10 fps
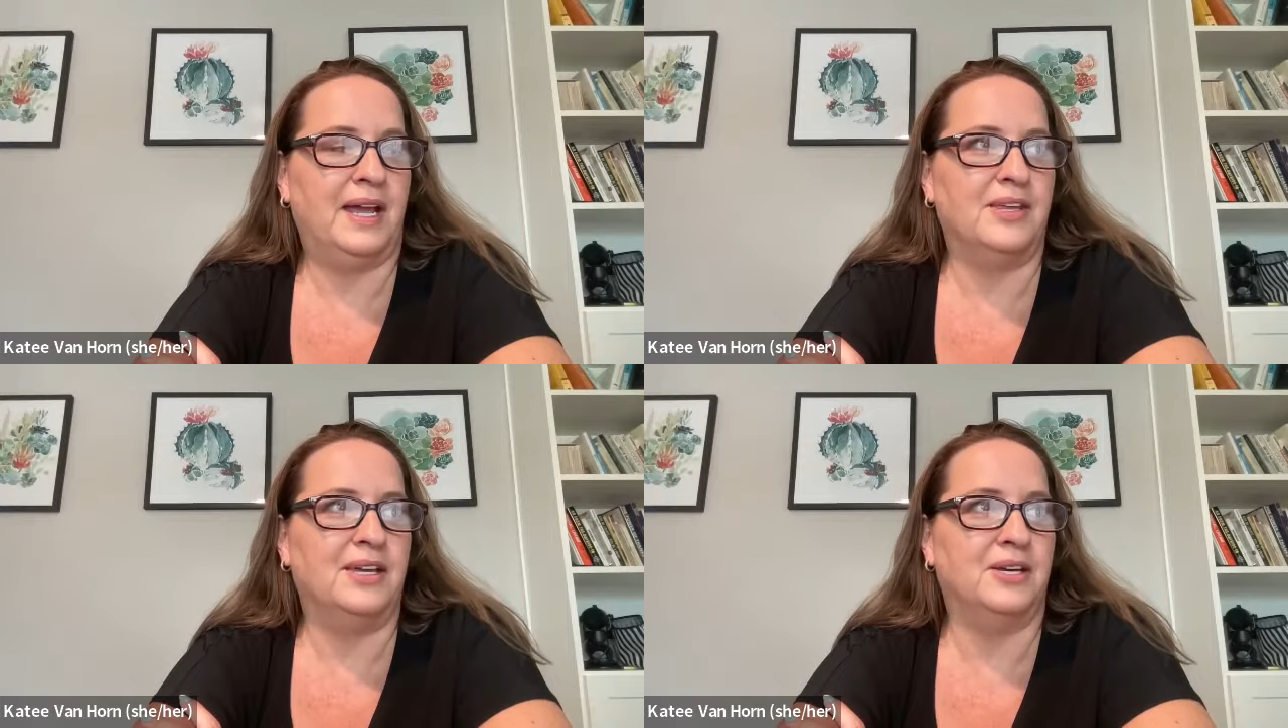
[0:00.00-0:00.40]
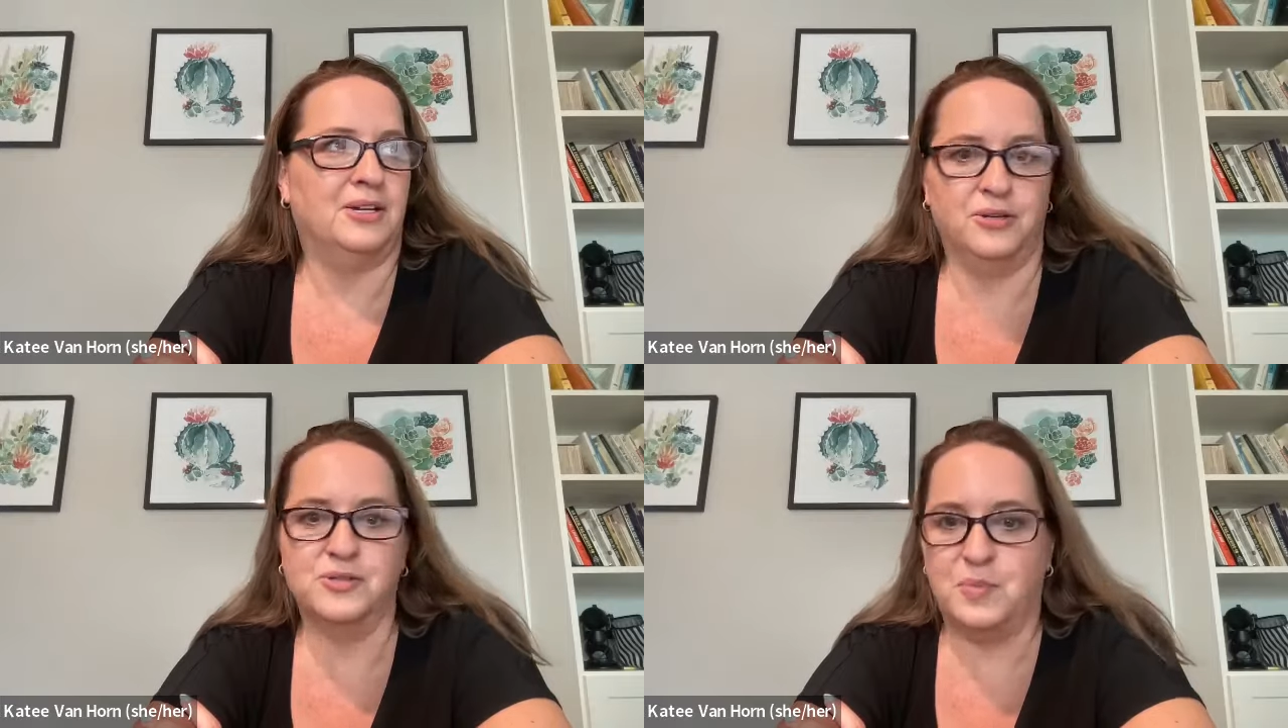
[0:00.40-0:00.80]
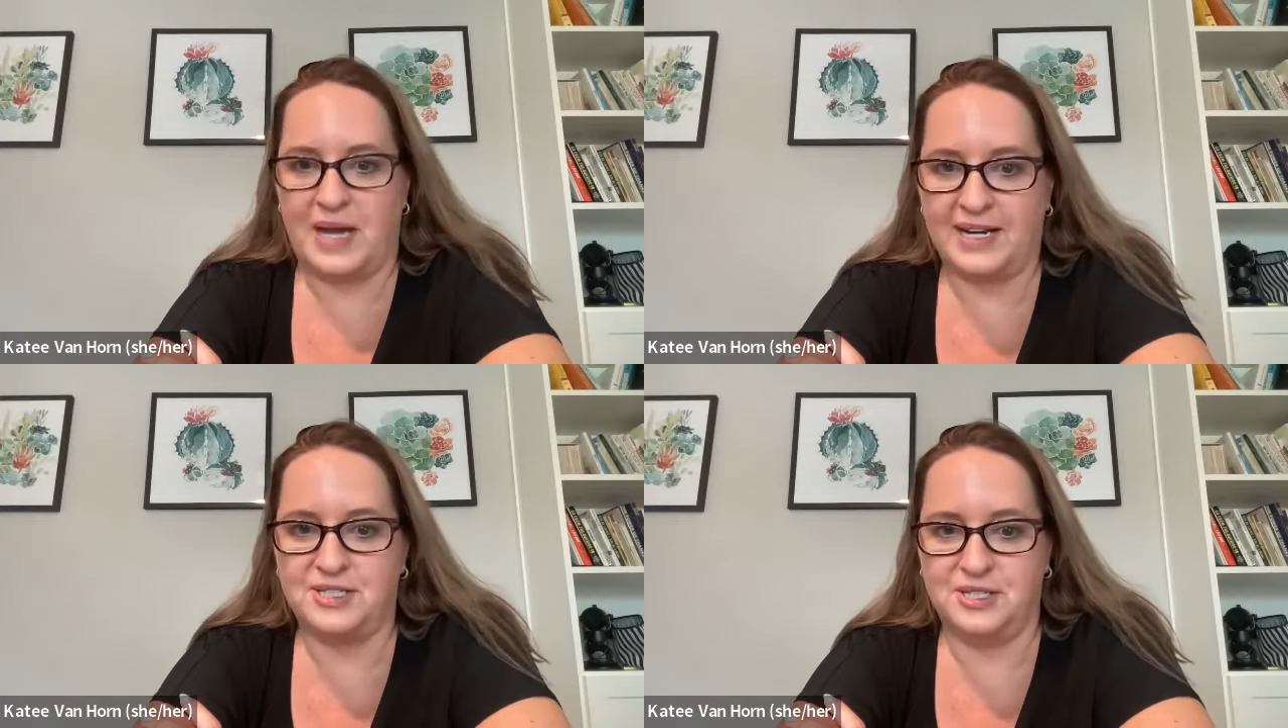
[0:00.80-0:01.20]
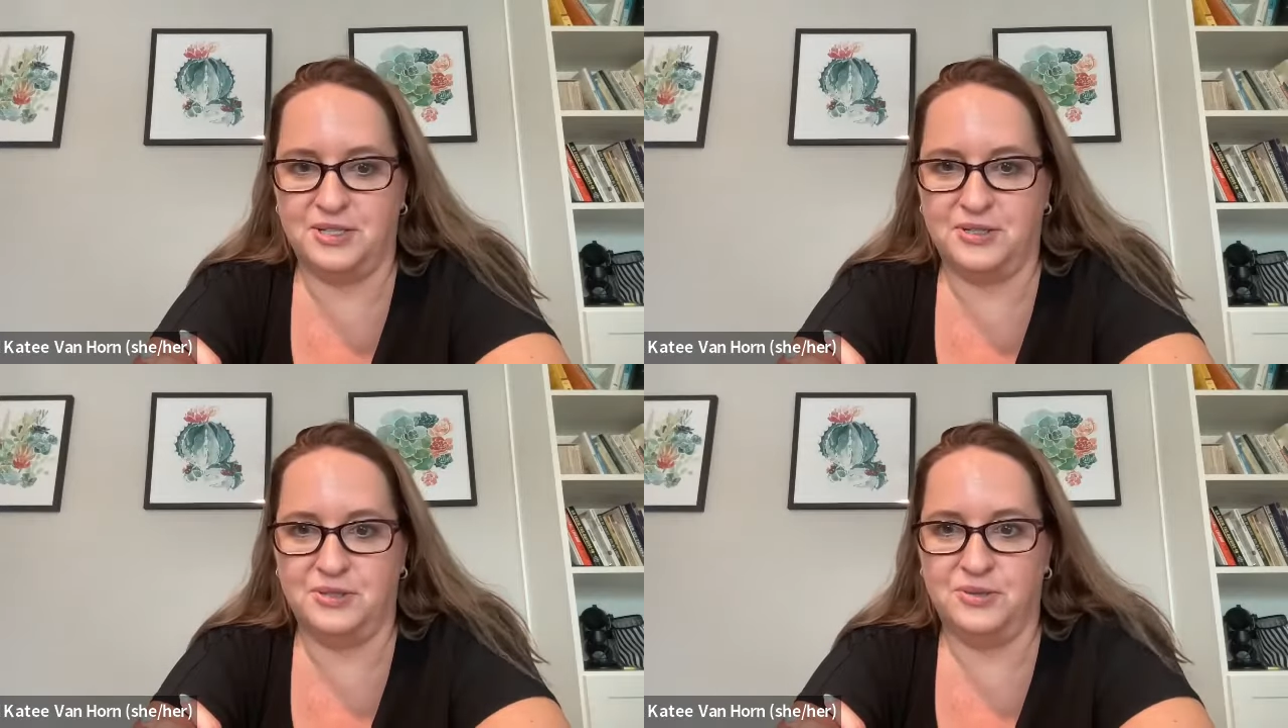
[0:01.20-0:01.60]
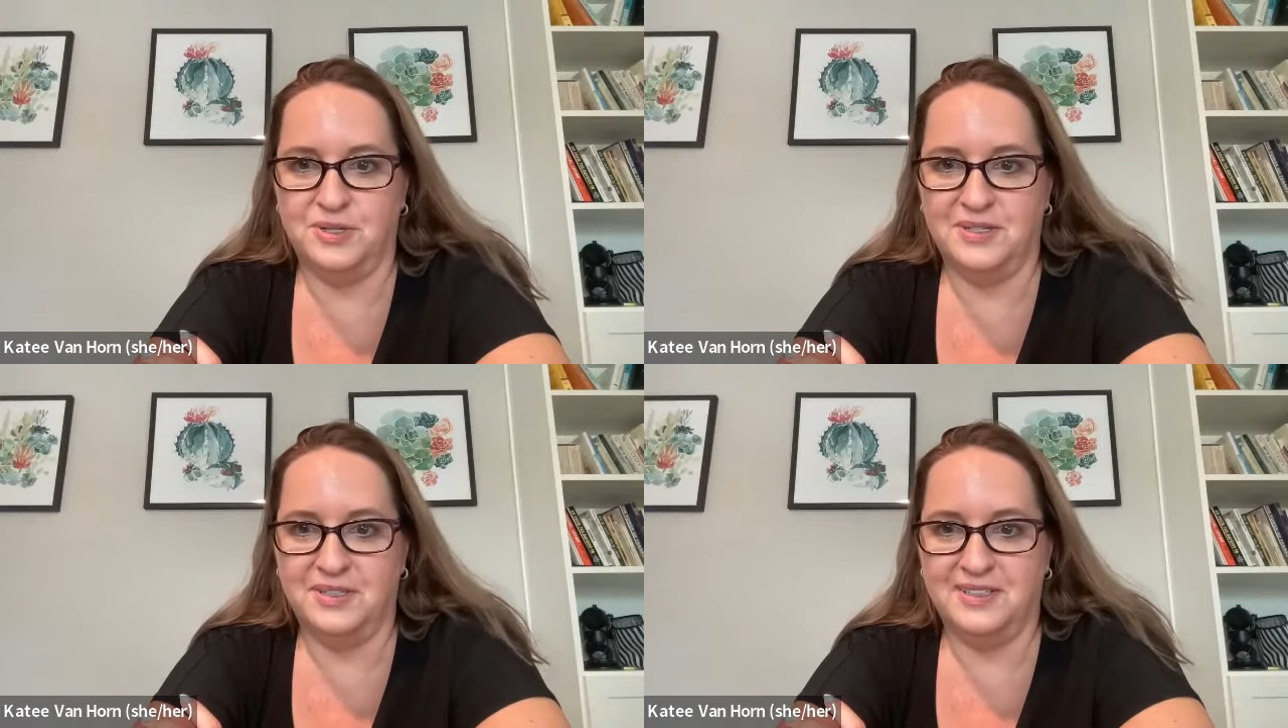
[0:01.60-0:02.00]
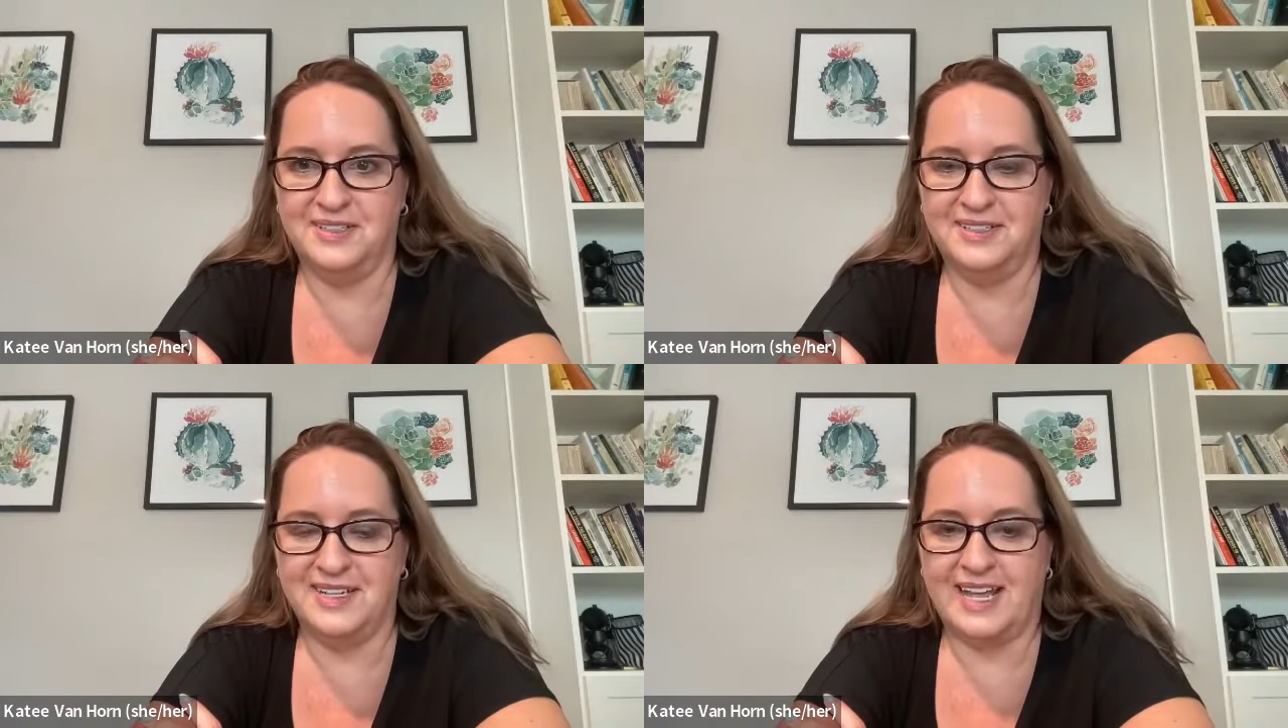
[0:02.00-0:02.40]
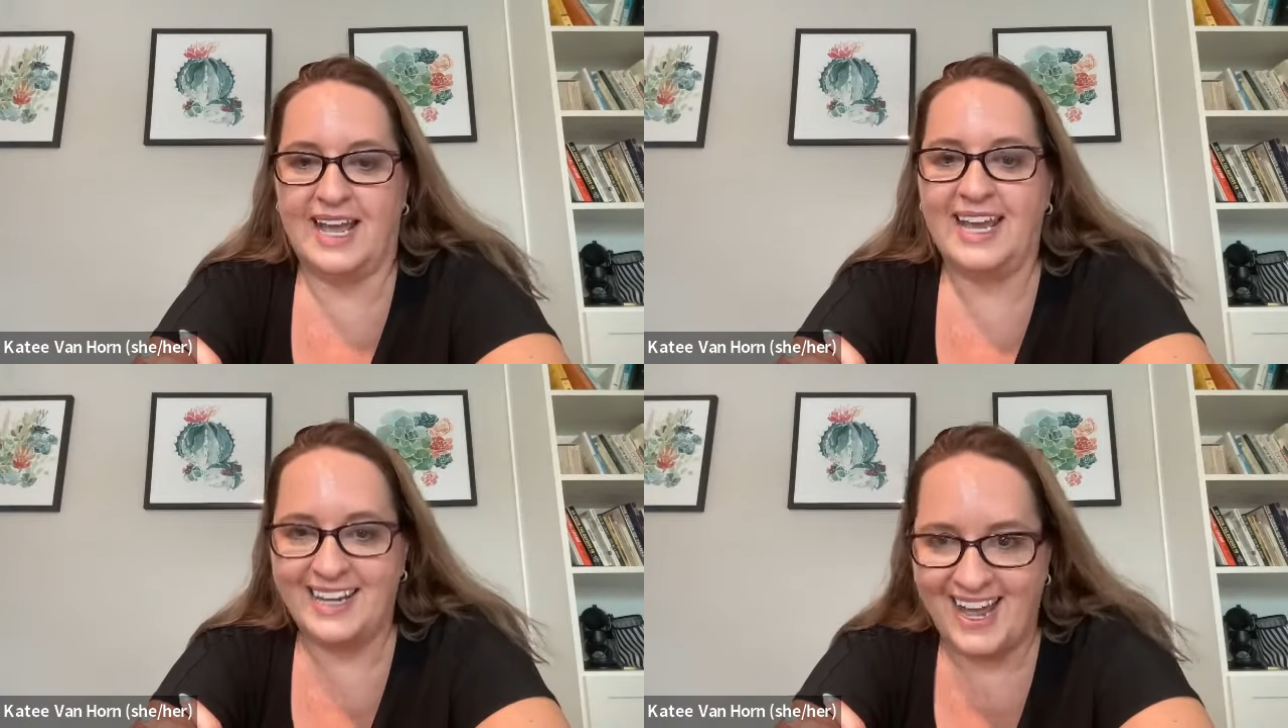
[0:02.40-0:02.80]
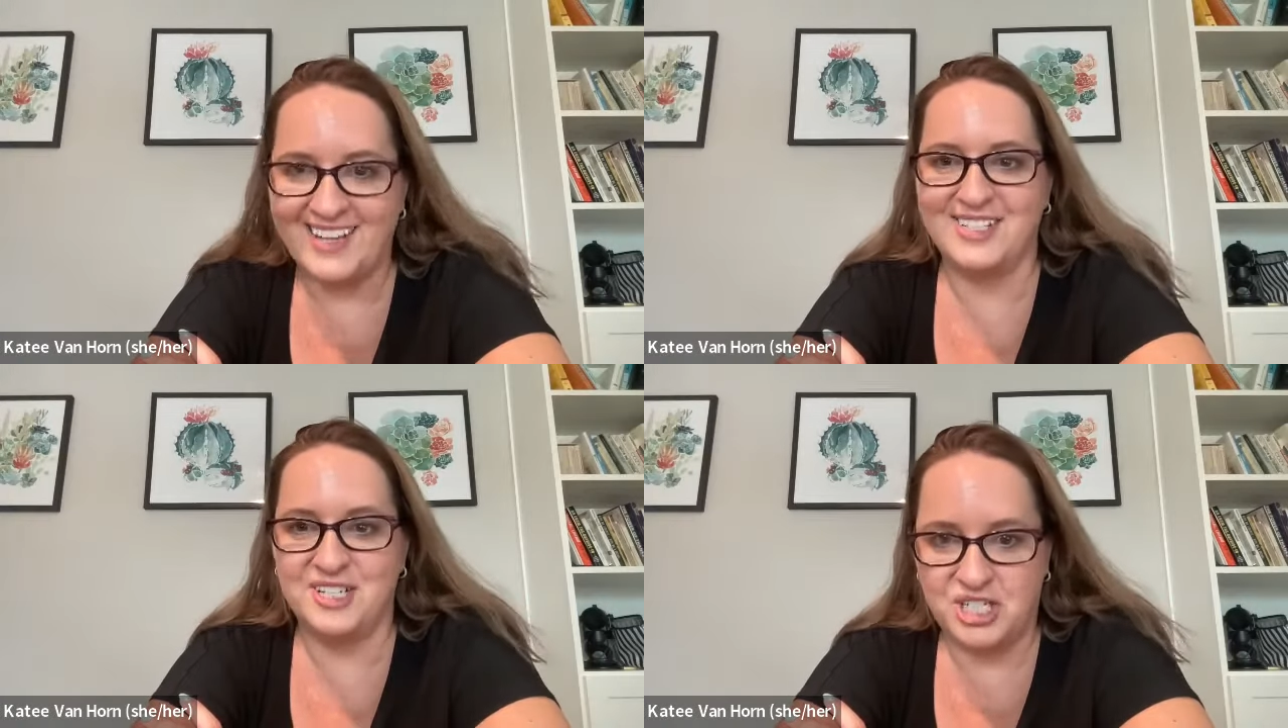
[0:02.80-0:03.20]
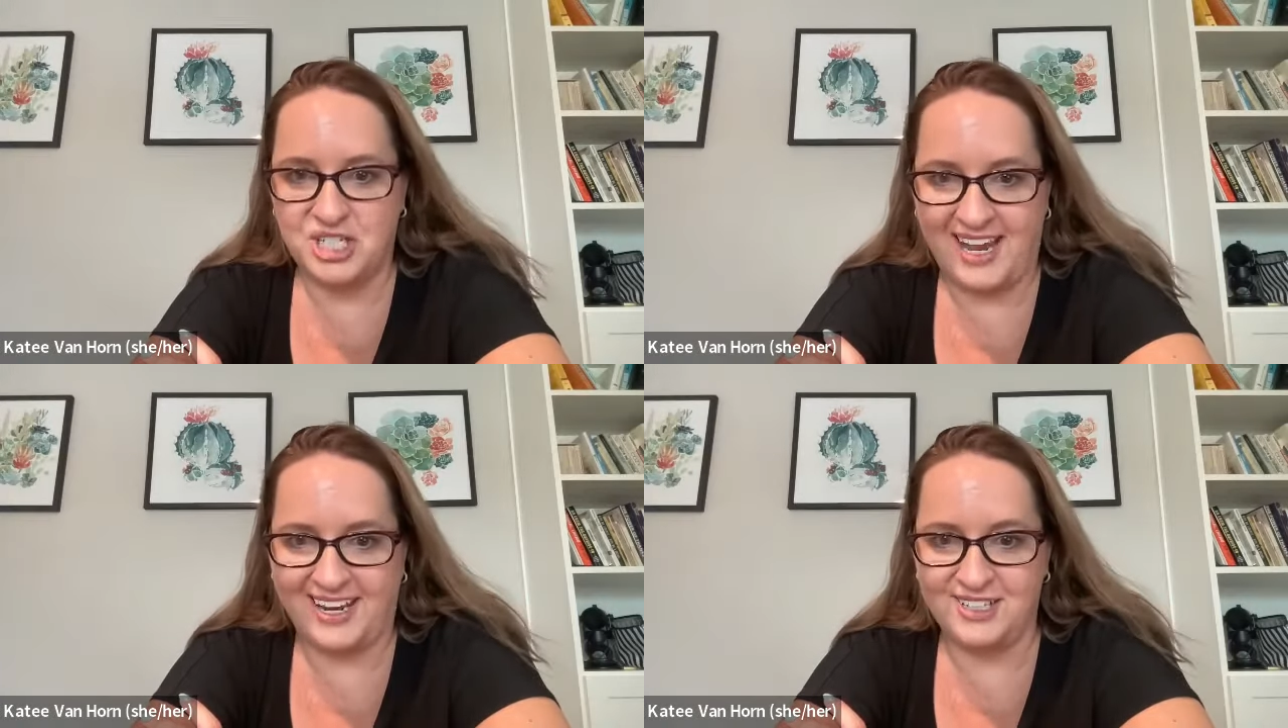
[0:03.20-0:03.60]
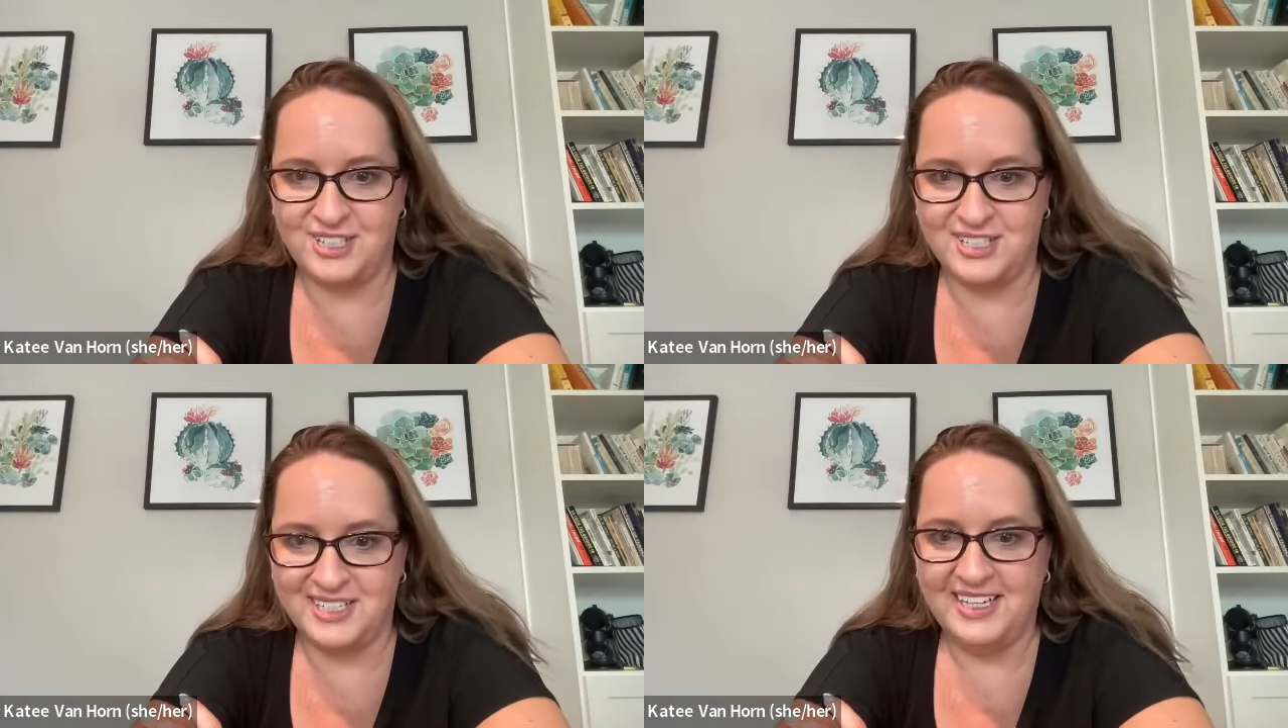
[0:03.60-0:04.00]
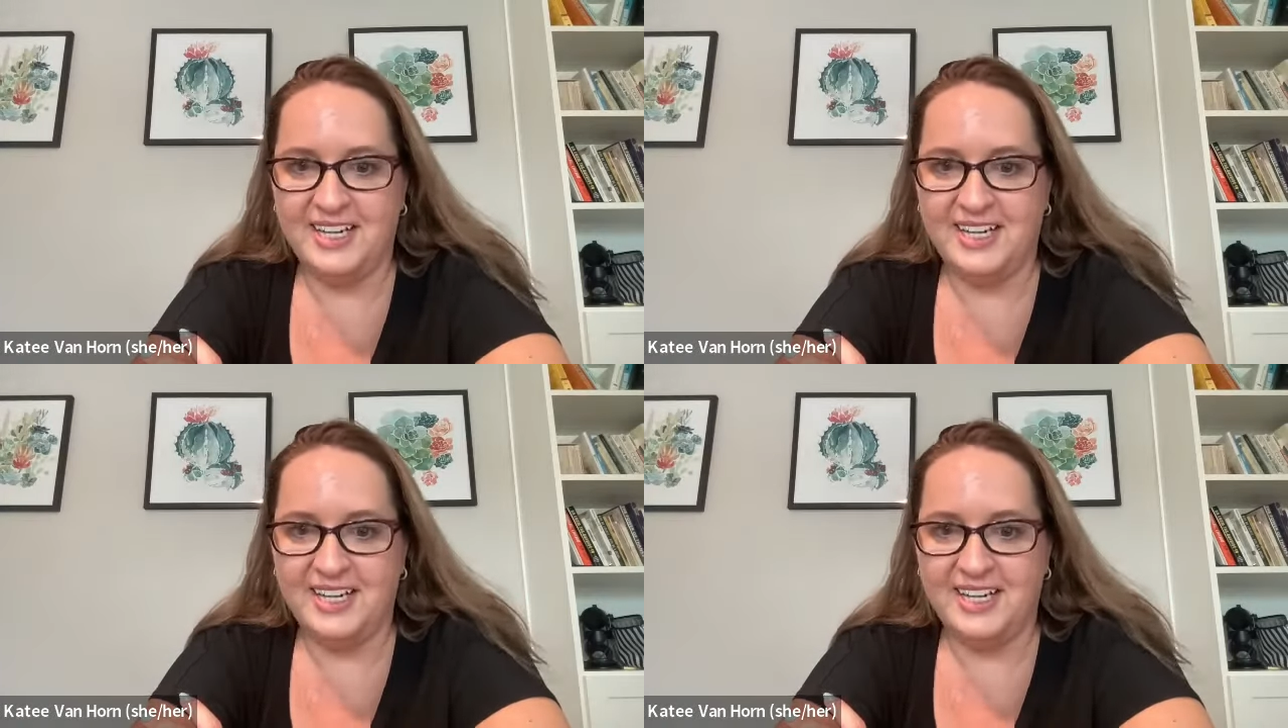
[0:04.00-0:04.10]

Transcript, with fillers: I think it goes back to, it hasn't changed.